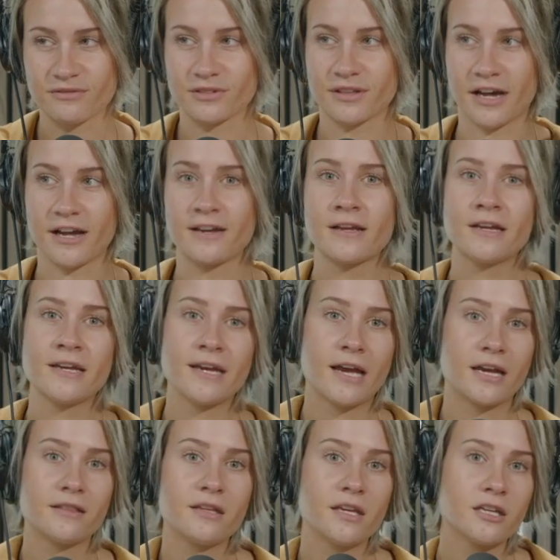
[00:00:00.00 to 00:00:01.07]
for that.
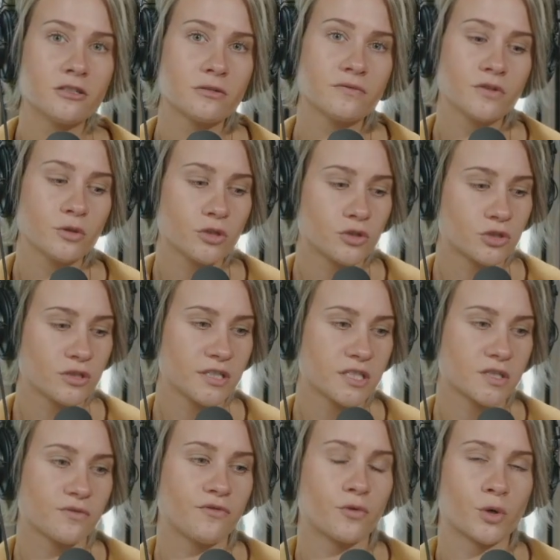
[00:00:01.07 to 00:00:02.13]
And the interval usually
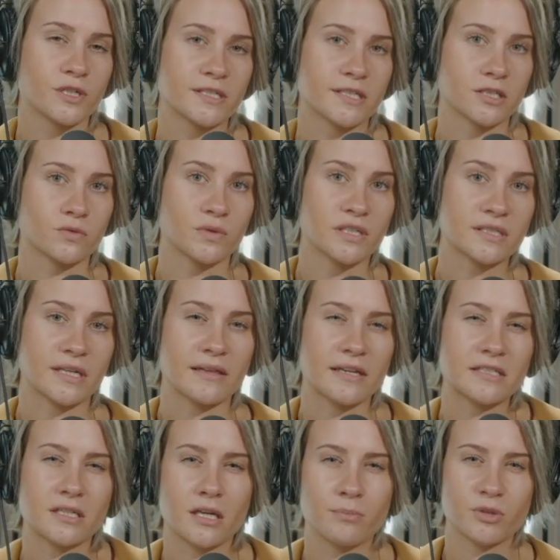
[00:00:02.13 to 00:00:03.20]
is 4 to 6 weeks. I like
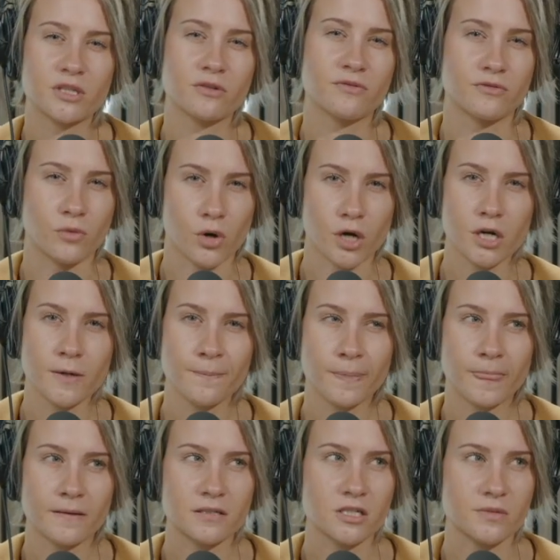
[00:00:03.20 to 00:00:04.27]
to keep it to 4
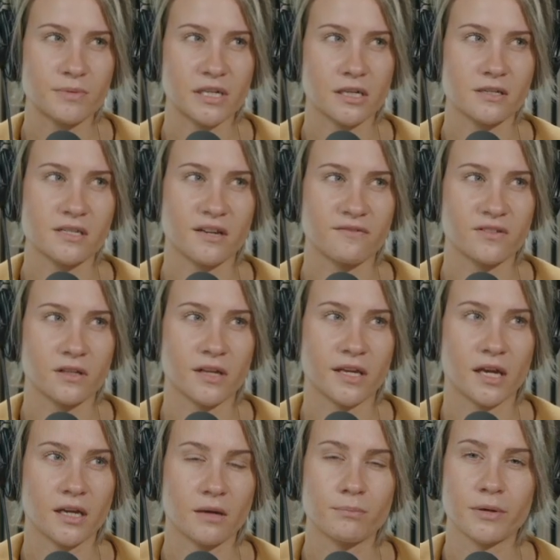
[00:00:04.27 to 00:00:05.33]
just because I feel like
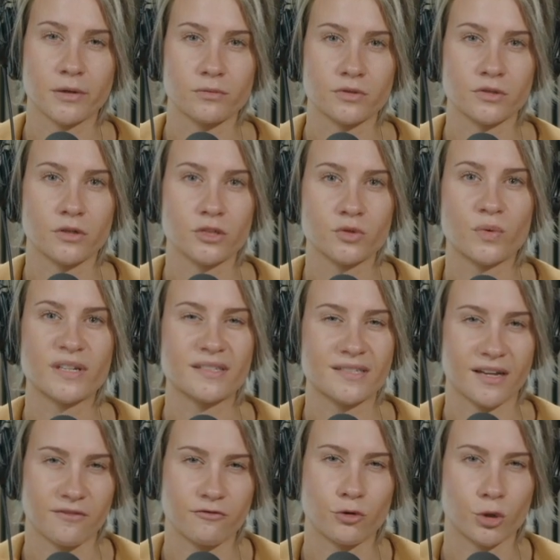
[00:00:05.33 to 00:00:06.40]
I get better results when it's
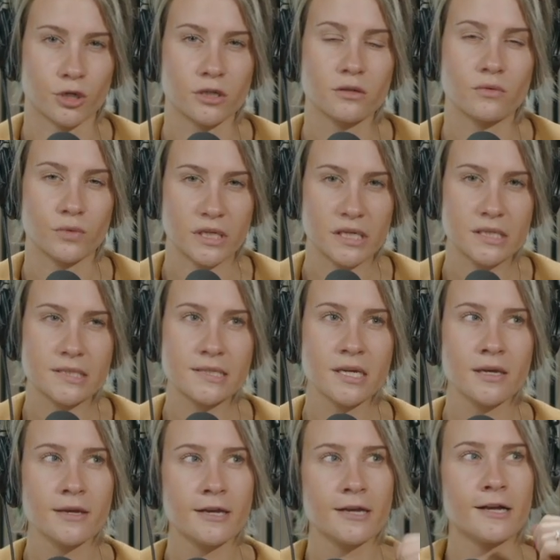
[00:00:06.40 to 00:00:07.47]
at 4 weeks.
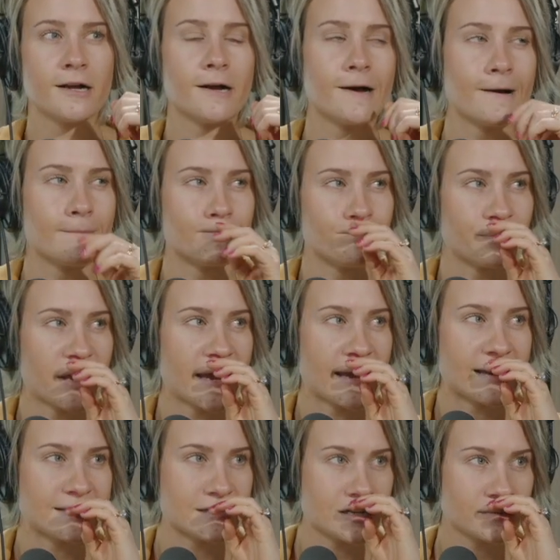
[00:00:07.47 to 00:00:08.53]

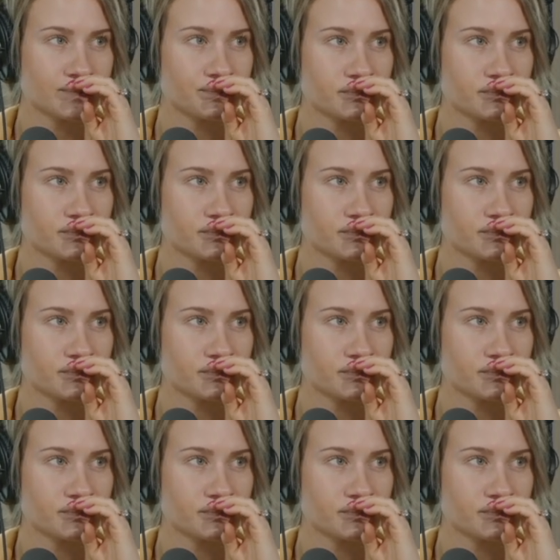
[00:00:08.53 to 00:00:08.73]
And